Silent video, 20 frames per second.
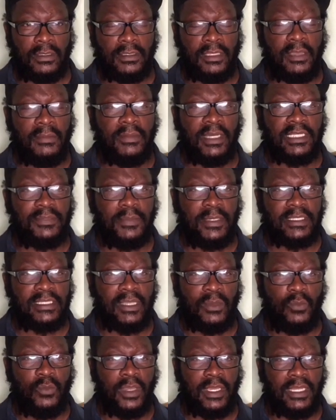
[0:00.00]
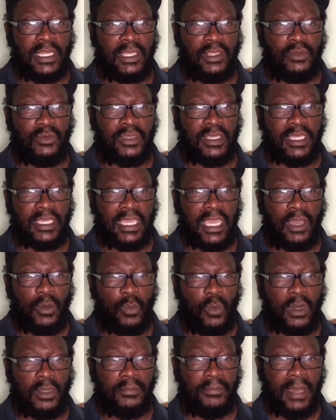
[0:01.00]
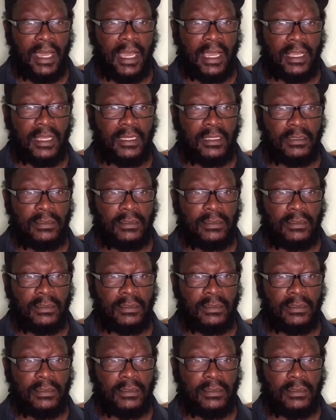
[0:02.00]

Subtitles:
there must be some way that you can get one back,